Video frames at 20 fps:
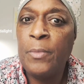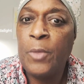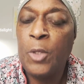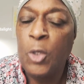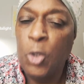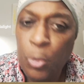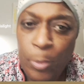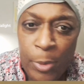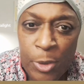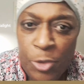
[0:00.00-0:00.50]

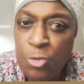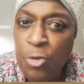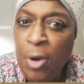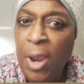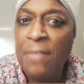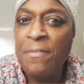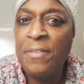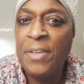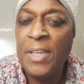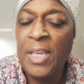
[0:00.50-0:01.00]
human
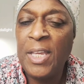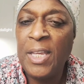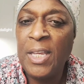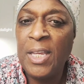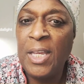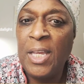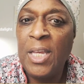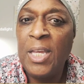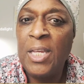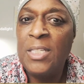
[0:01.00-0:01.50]

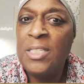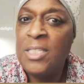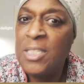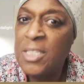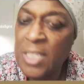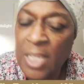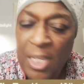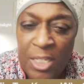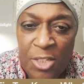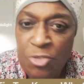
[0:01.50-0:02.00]
trafficking,
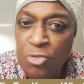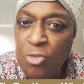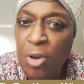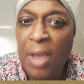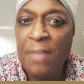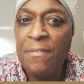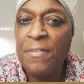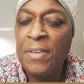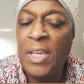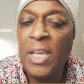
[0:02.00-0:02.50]
sex
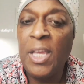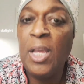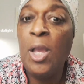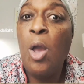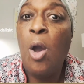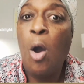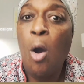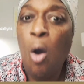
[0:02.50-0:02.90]
trafficking,